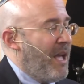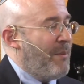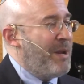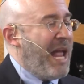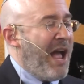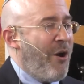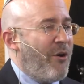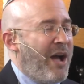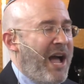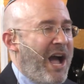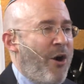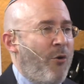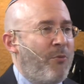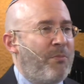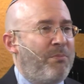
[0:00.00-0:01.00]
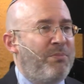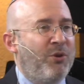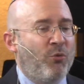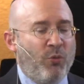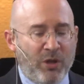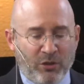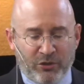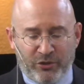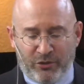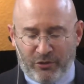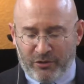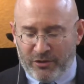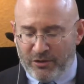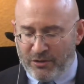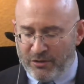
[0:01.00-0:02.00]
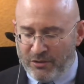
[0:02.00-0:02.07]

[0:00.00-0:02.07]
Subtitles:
I mean, how bewildered